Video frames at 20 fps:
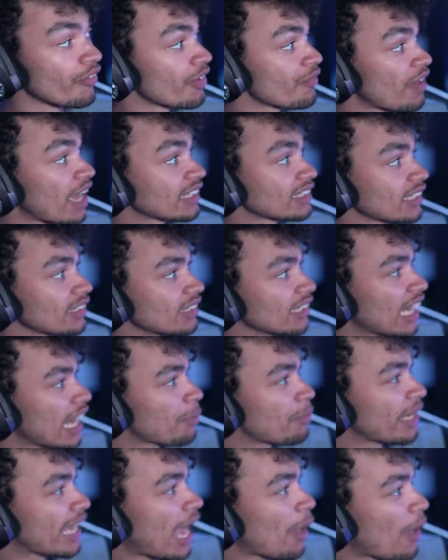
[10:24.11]
In fact, did I
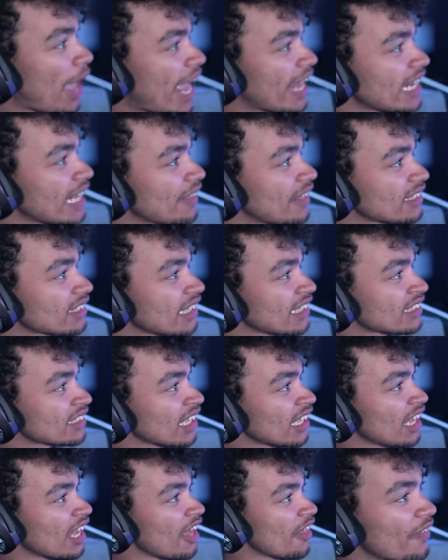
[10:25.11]
pick out any in this list?
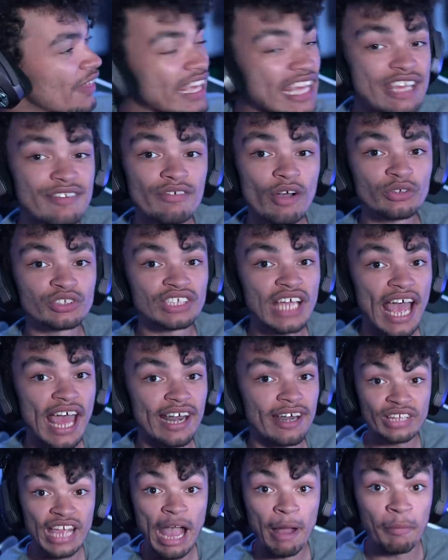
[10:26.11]
The Evo
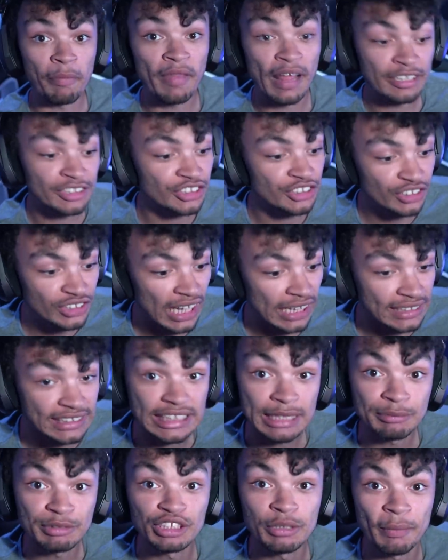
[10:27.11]
10. Yeah, that's that
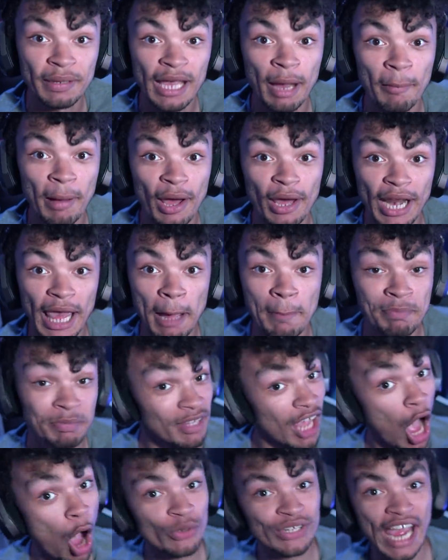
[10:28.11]
seems to be about it.
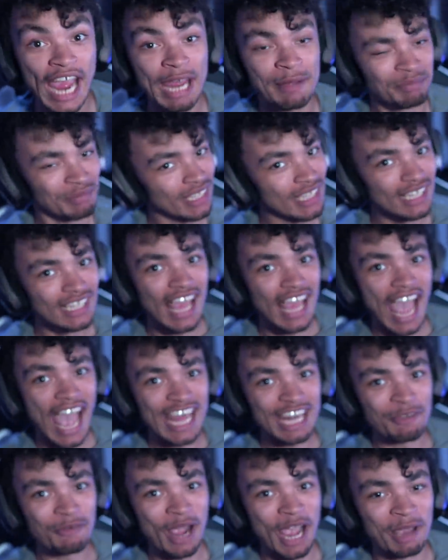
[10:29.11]
Okay,
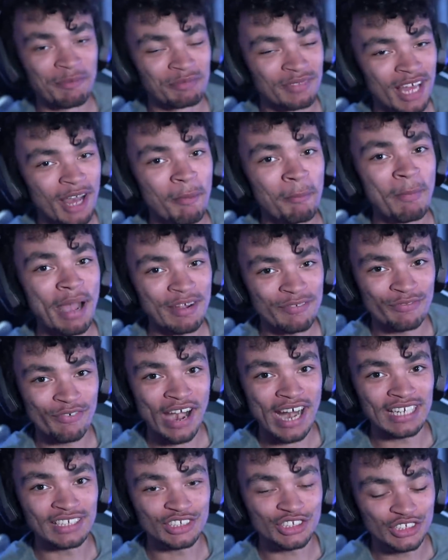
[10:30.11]
anyway, my
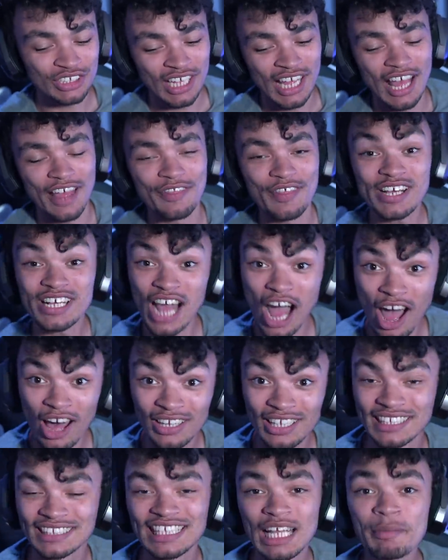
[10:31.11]
friends, the car
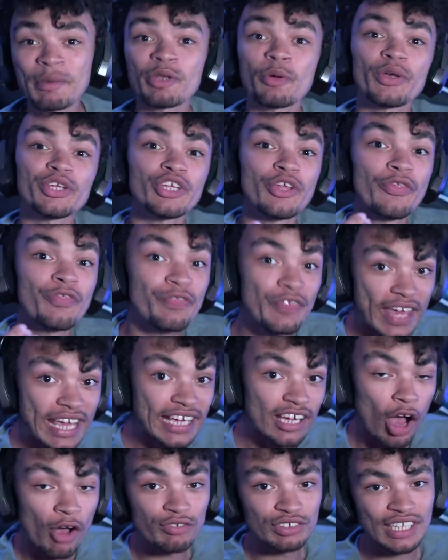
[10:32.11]
list. Let me know what you
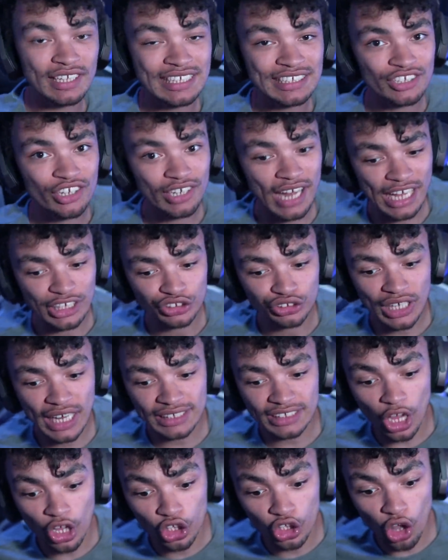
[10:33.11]
think. Obviously, this is going to
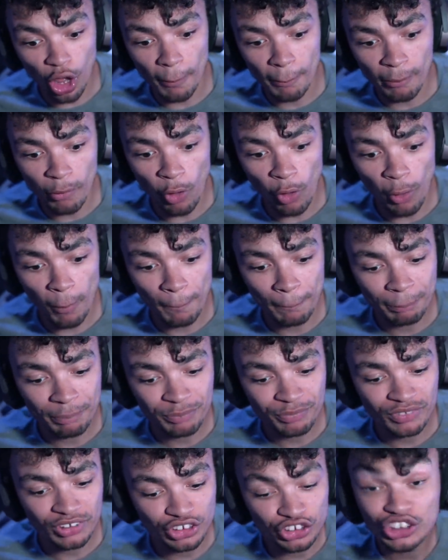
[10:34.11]
attract a lot more
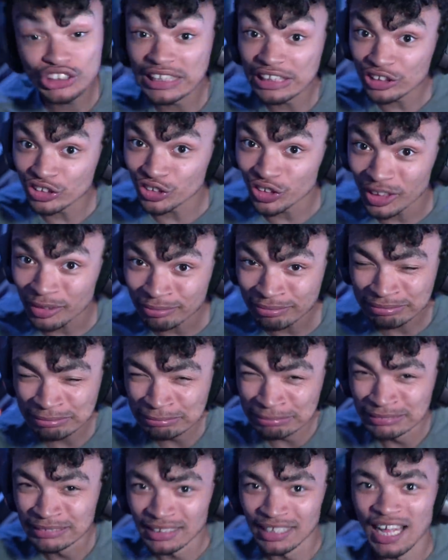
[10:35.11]
children.
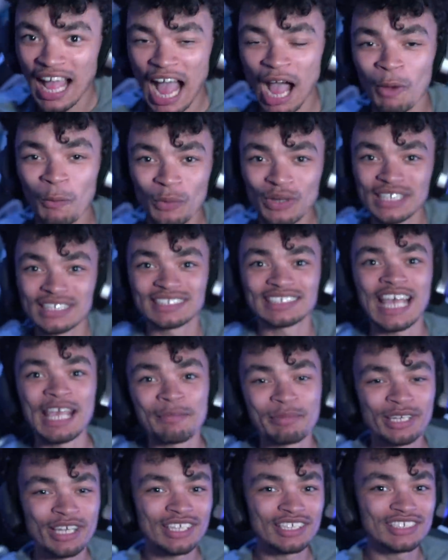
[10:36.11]
I want to say
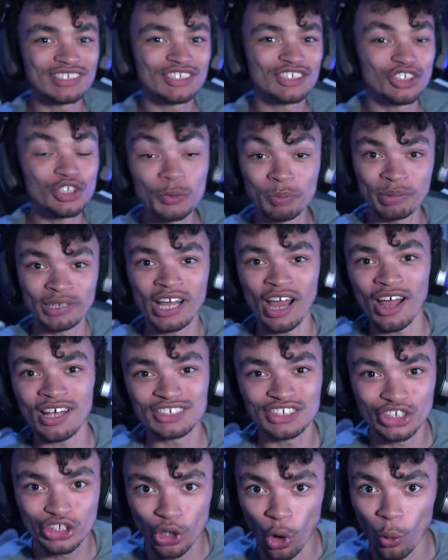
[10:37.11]
because
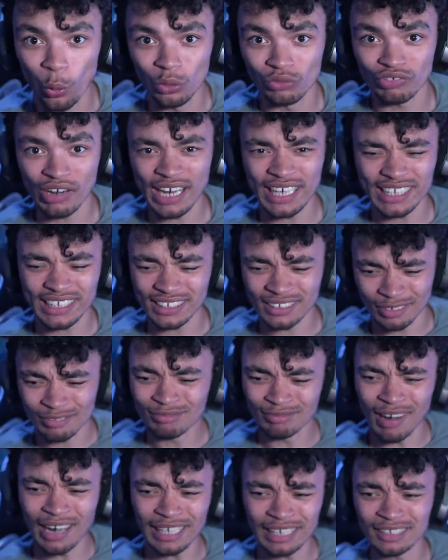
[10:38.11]
supercars are cool, right?
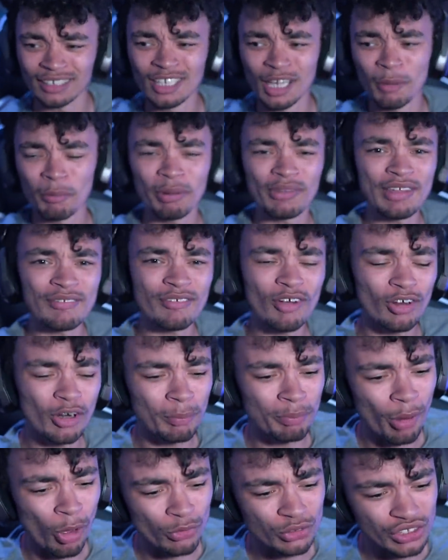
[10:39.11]
Right? But they've got a
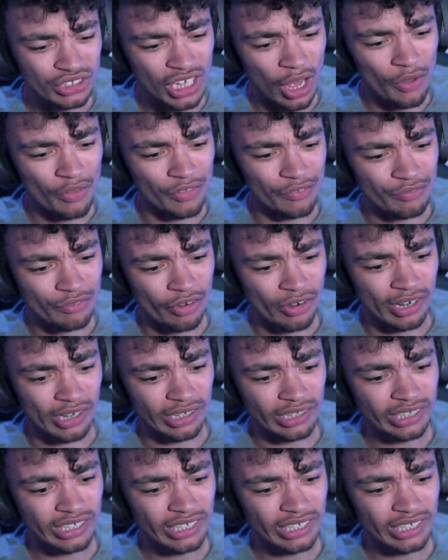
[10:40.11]
Polestar on the front.